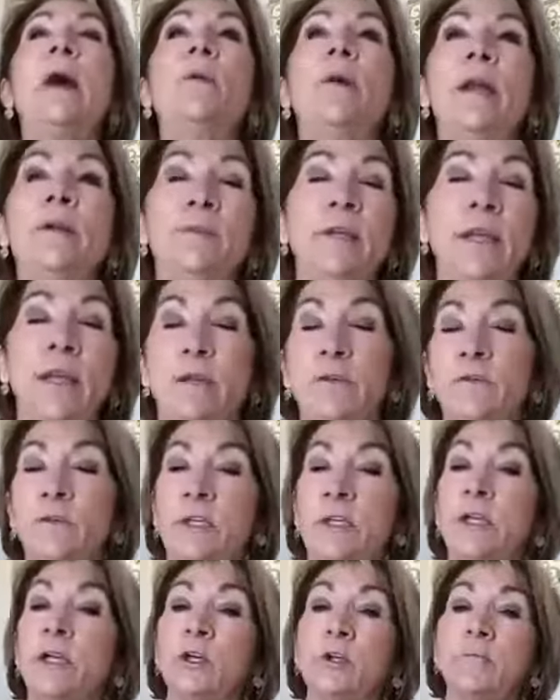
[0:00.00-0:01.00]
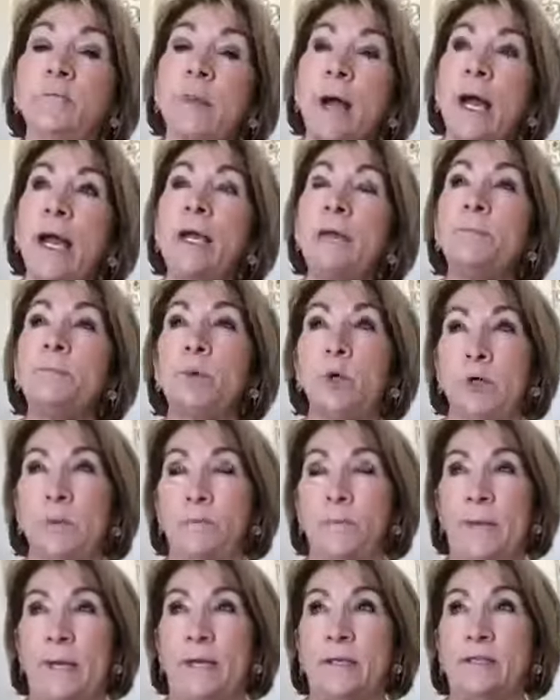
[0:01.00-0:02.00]
and the end of the year, my
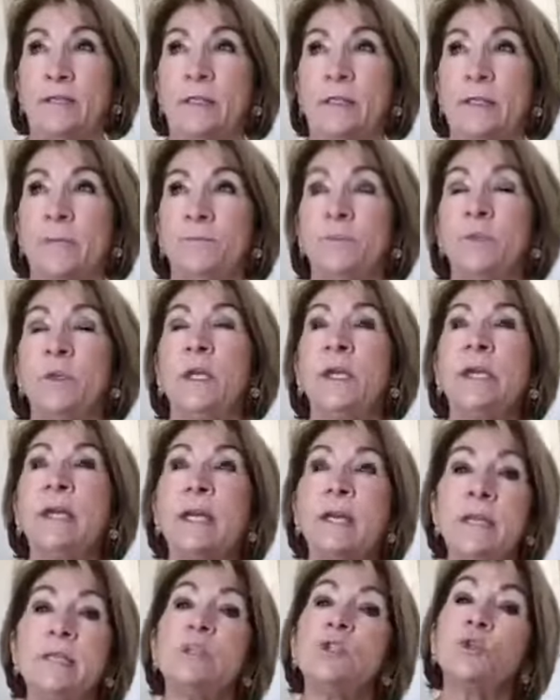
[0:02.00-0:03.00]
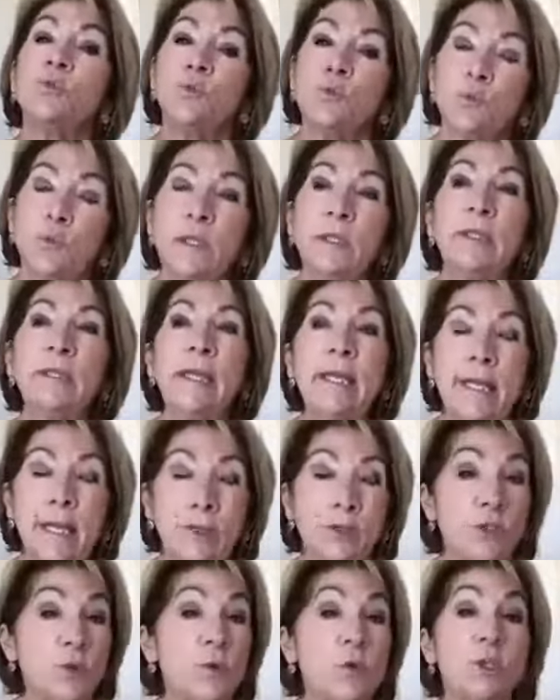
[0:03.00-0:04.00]
purpose is to really
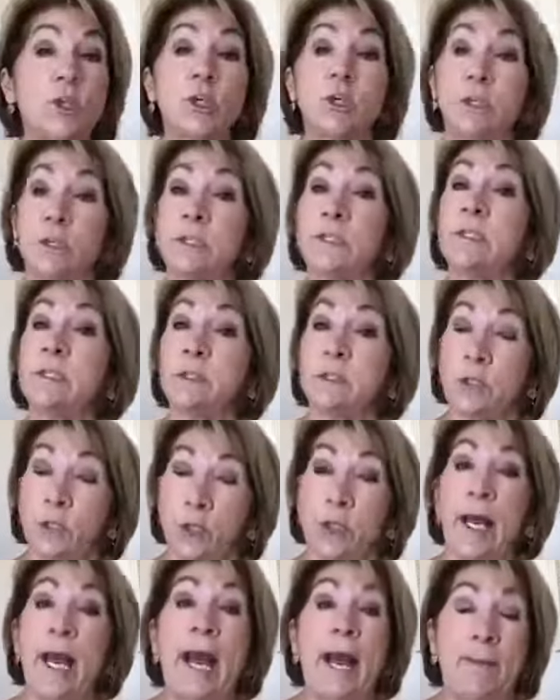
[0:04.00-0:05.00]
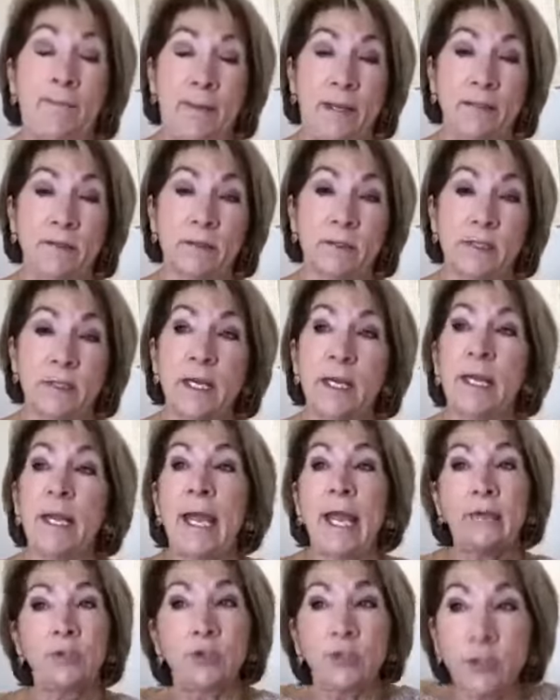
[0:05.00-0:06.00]
get you into good, good habits.
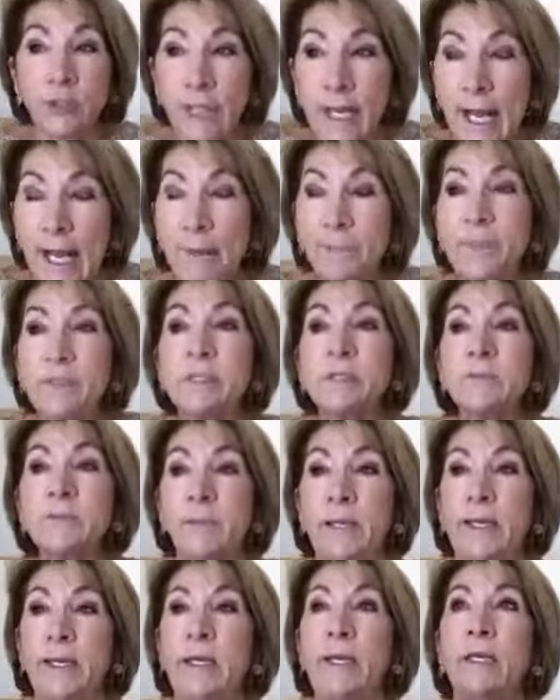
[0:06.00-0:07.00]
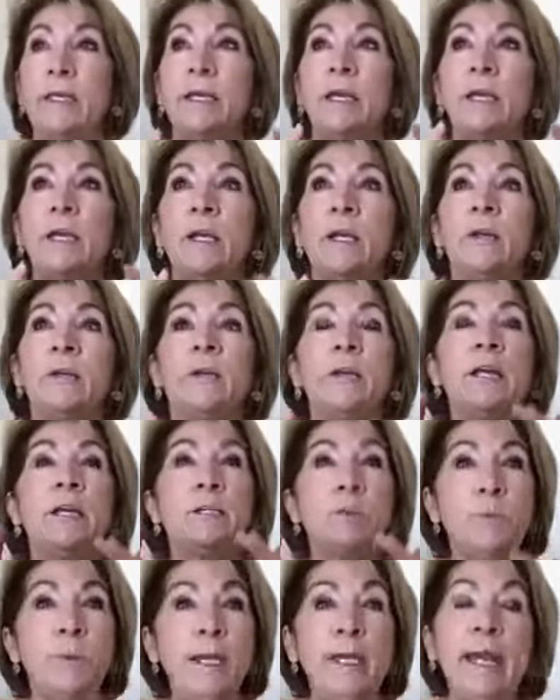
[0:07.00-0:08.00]
And good habits mean
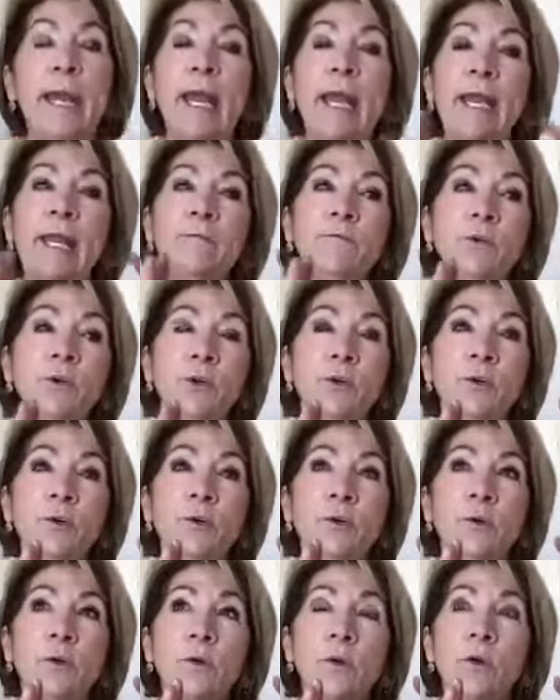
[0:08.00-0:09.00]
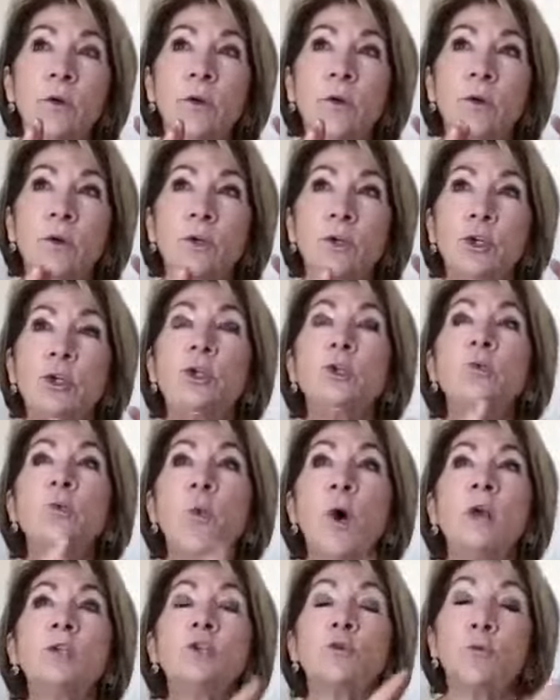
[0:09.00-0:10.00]
it's behavior. You
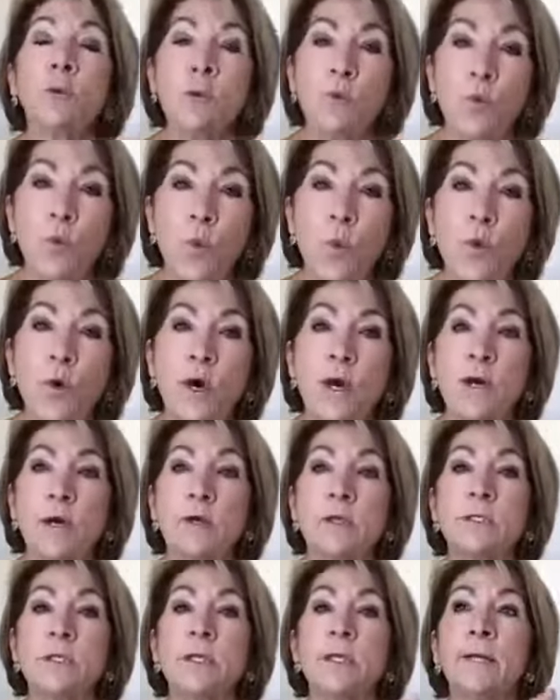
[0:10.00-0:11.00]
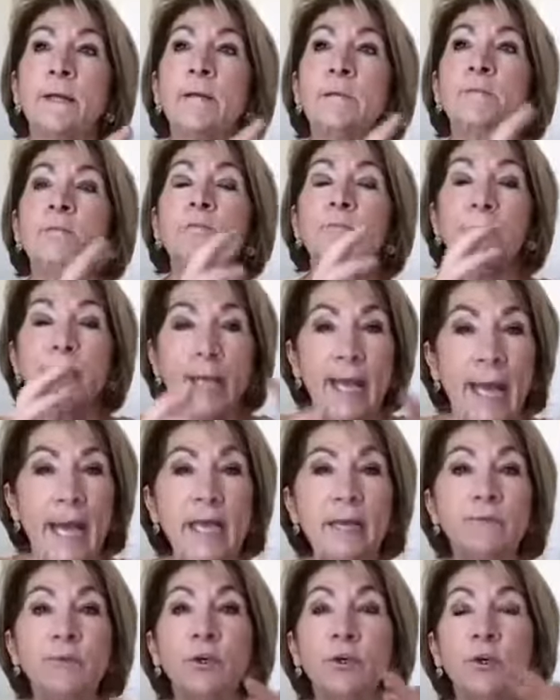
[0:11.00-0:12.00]
want to reward
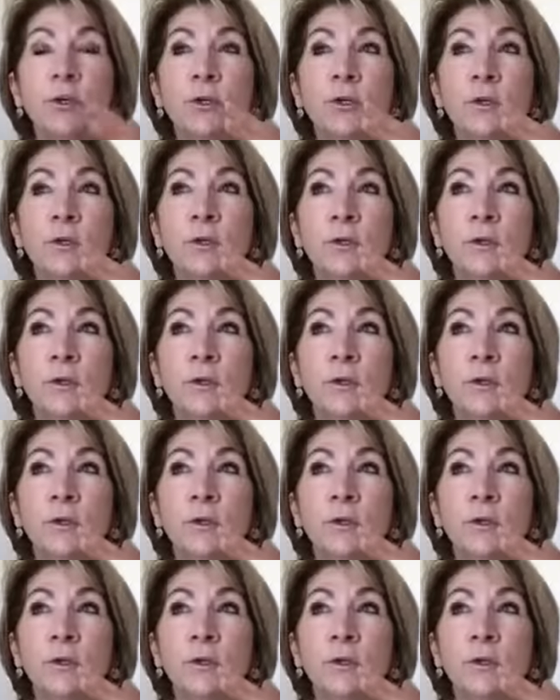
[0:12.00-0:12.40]
behavior.